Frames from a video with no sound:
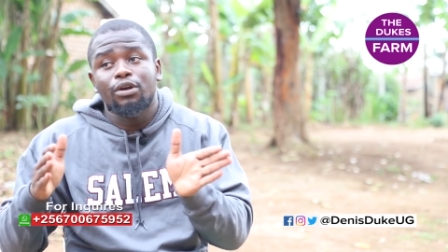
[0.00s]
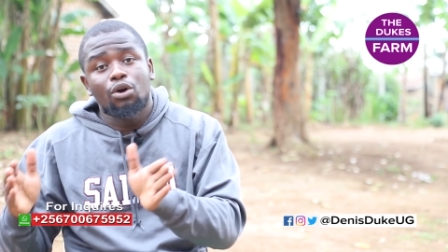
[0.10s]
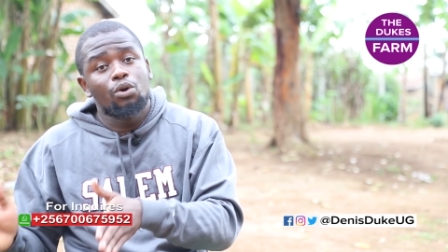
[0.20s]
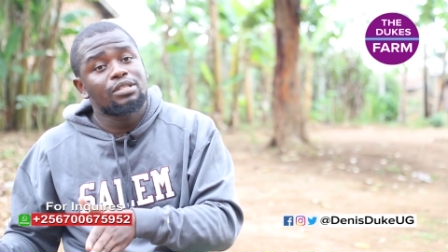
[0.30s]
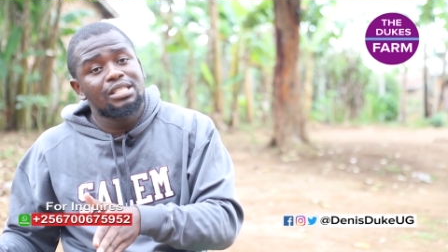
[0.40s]

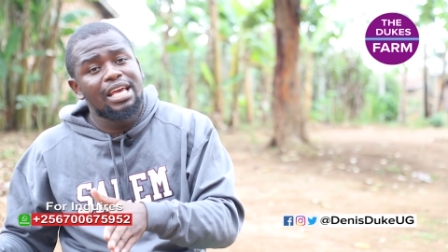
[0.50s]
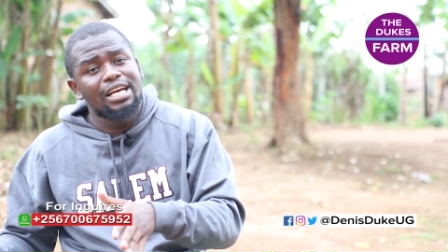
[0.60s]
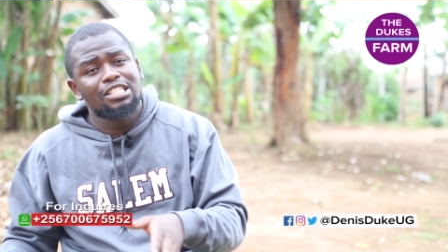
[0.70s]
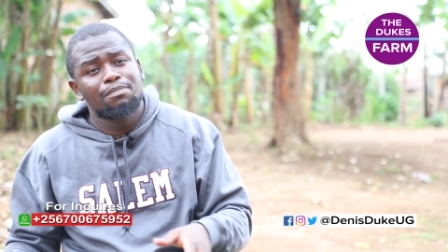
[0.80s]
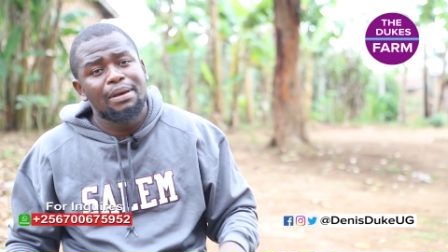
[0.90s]
records the
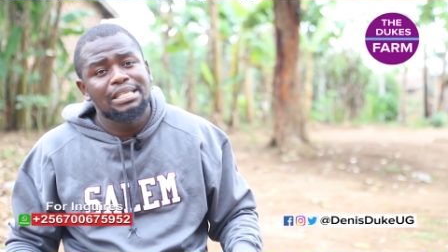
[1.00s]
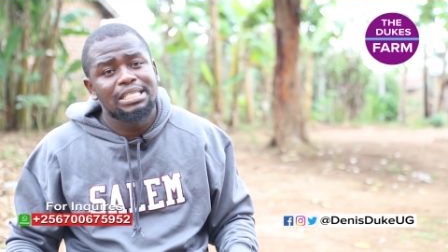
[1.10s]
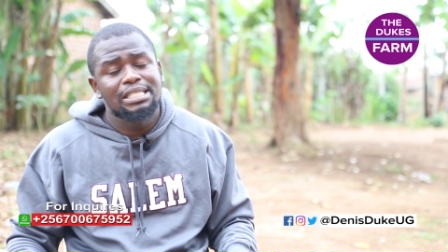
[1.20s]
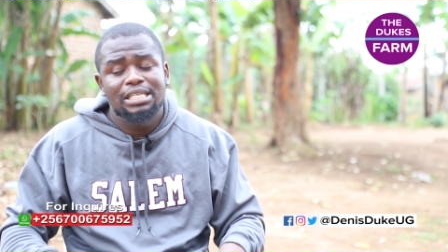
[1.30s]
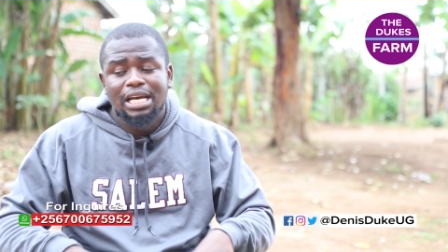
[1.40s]

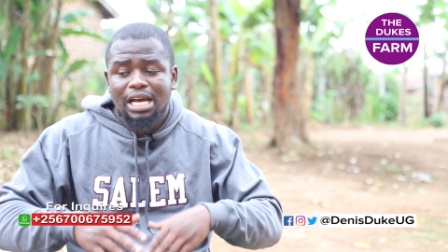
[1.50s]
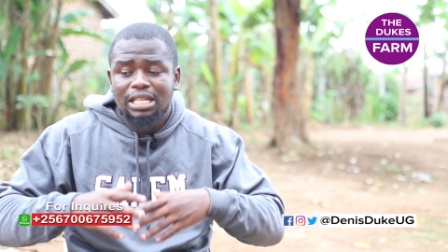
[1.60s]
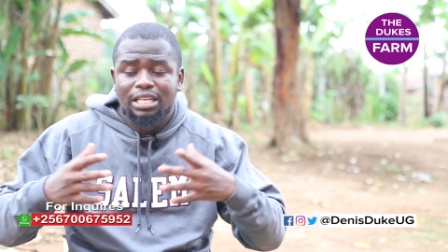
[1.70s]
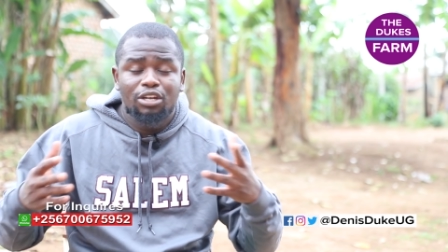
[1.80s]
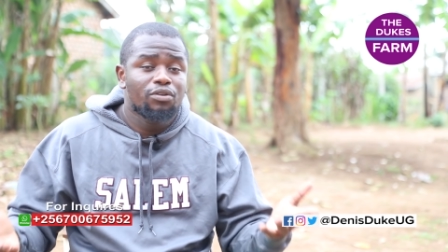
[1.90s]
expenses,
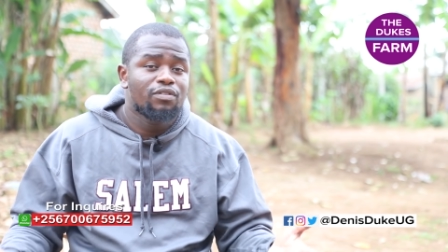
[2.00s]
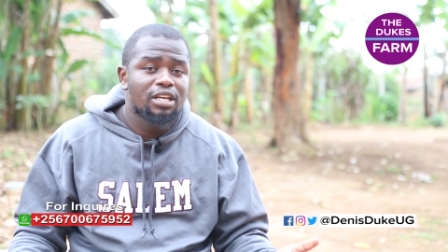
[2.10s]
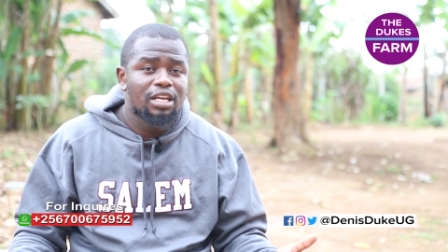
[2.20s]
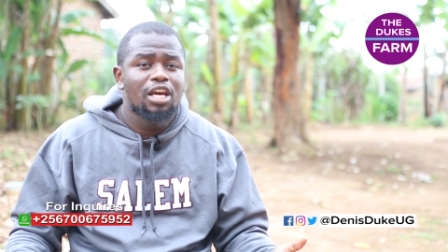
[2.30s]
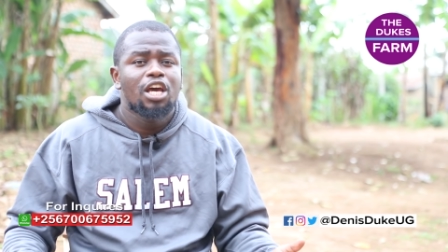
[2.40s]
and at the end of
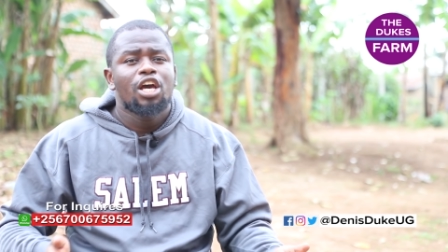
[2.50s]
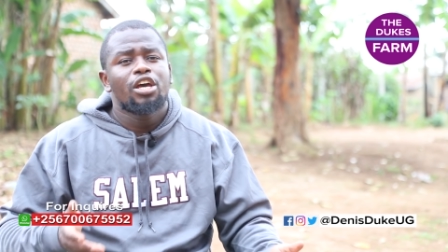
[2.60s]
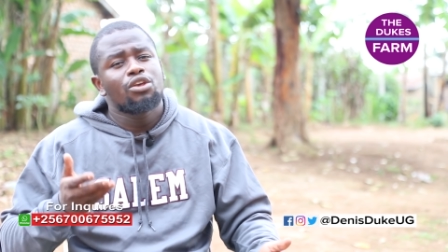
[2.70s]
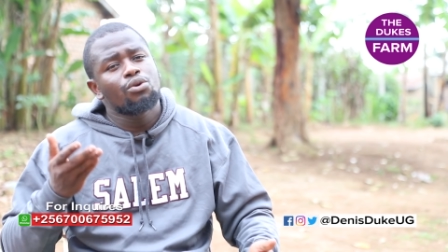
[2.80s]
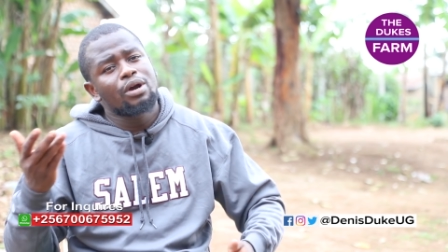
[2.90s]
the day,
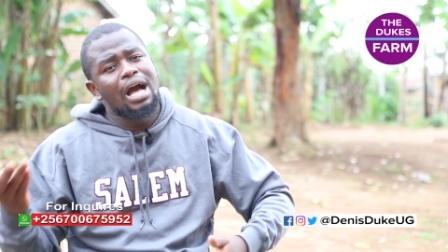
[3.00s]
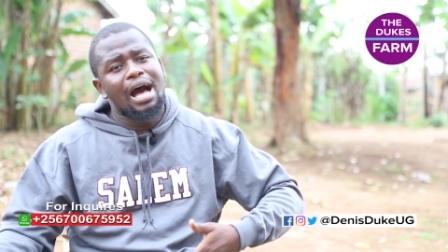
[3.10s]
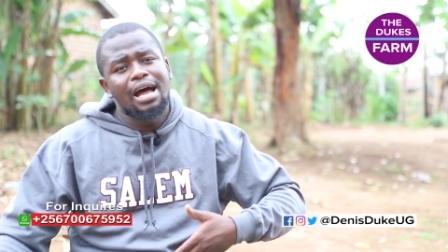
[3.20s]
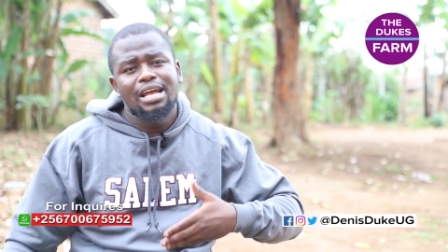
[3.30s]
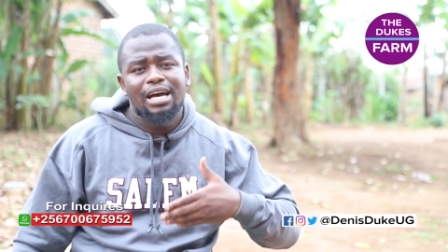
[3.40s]
you
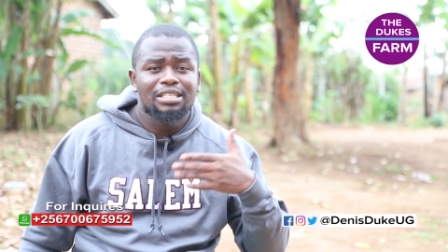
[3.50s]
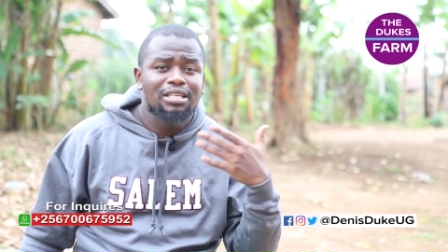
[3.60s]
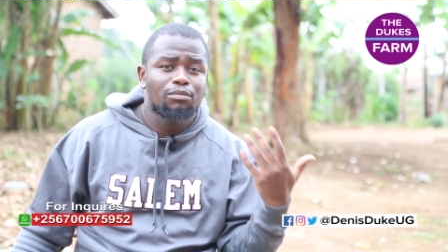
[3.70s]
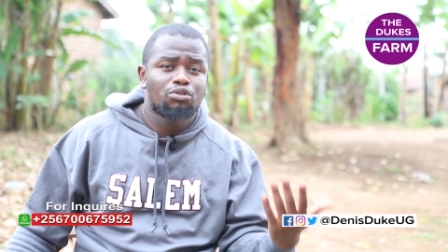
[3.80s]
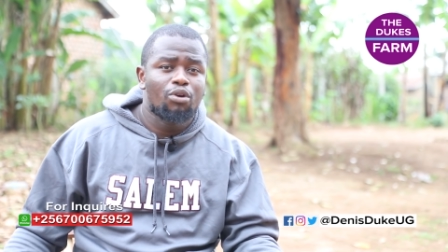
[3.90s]
add and
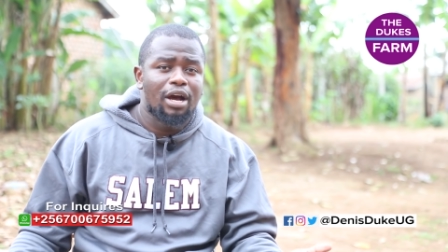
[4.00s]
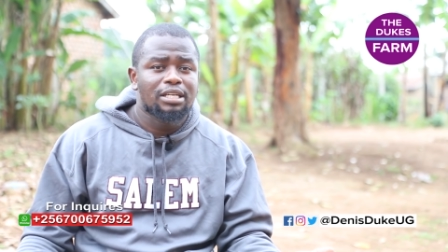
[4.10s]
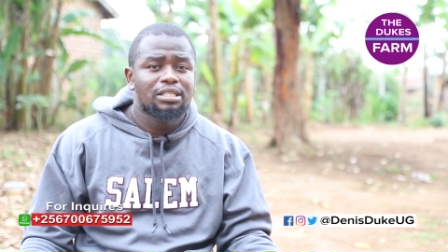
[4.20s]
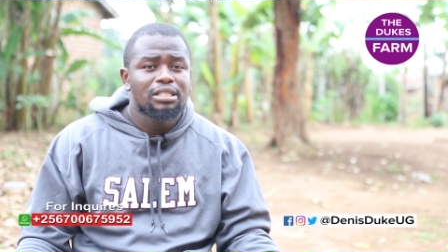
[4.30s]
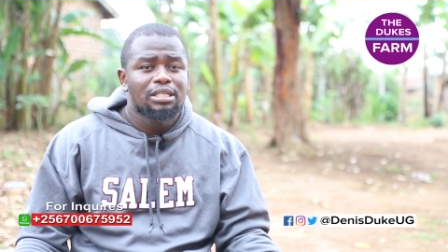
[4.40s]

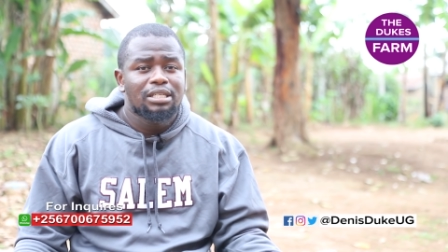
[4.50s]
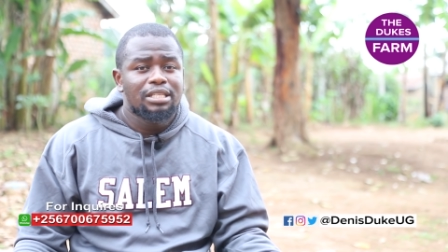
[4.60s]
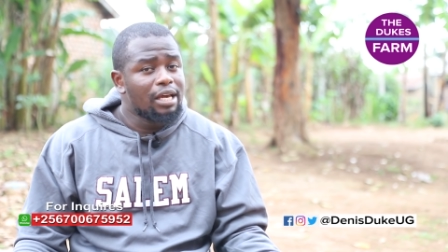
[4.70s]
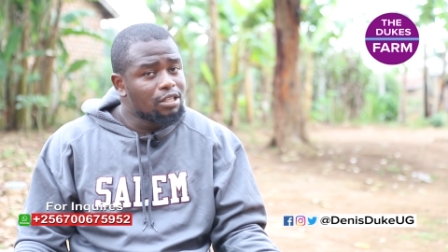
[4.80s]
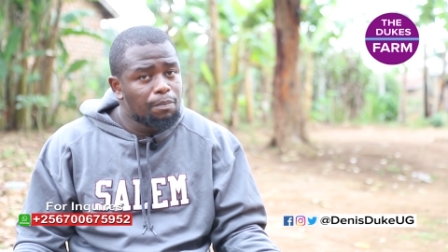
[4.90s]
subtract
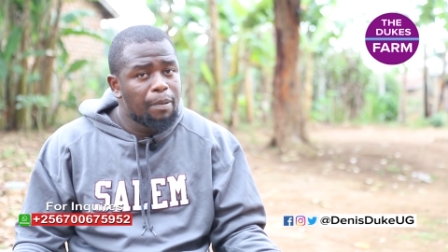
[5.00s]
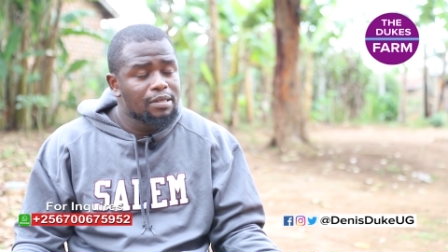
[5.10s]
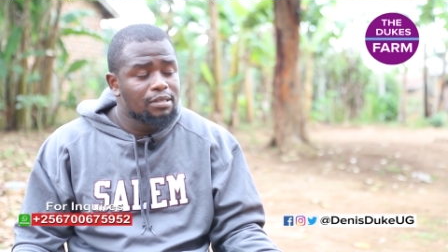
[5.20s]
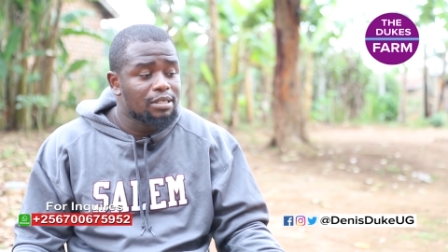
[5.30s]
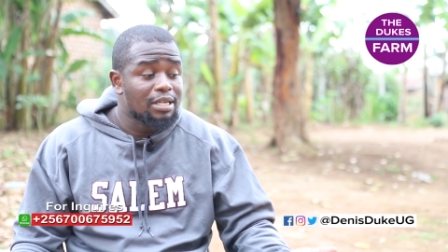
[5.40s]
the
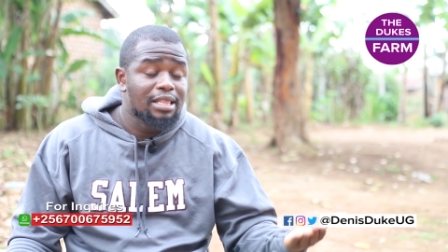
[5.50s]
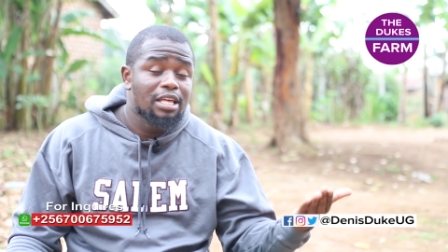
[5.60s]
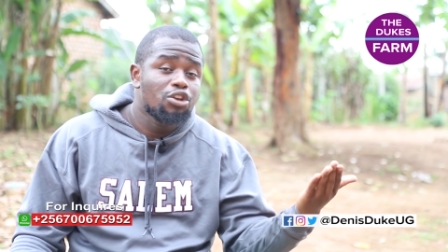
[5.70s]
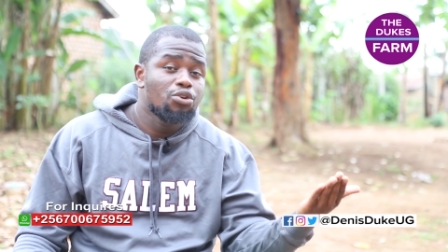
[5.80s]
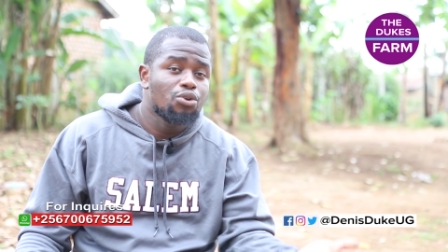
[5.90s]
expenses,
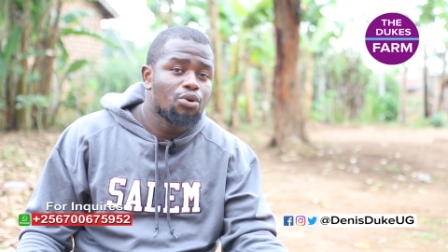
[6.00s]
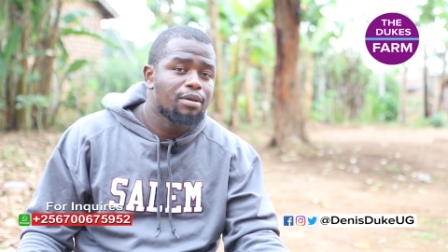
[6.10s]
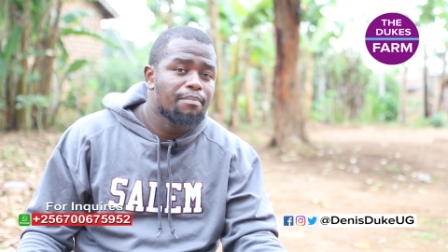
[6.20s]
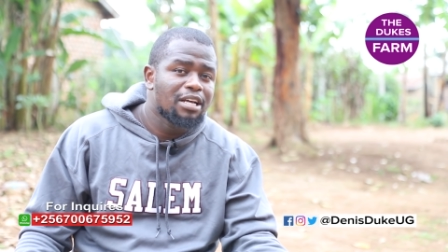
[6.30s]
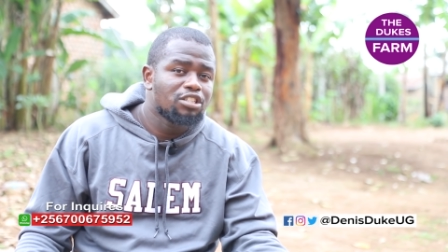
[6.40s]
and then you know
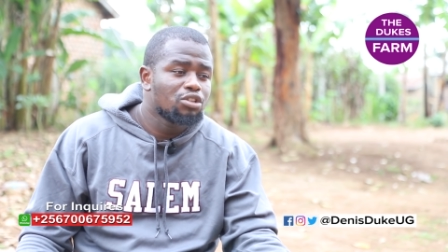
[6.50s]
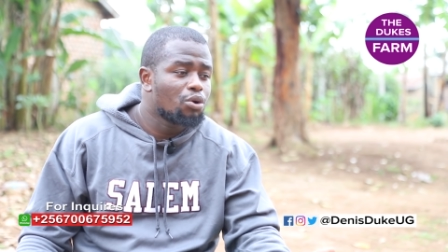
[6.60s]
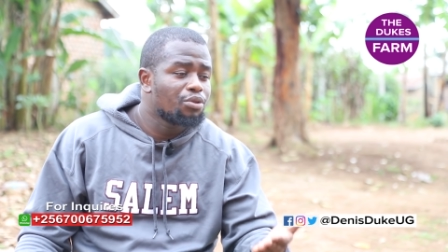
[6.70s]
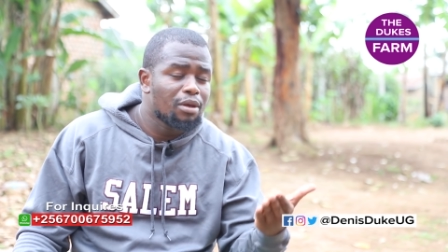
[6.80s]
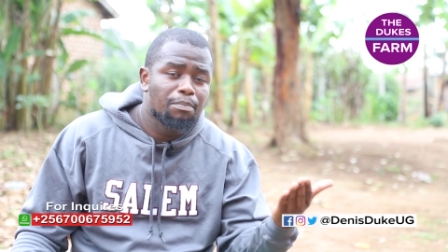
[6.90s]
the margin
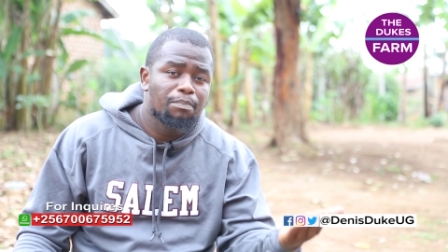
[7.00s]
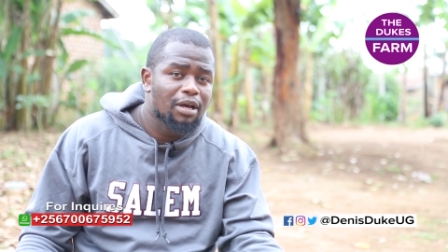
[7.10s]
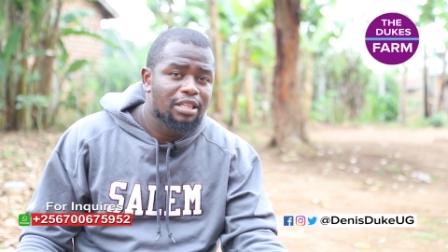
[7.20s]
or the,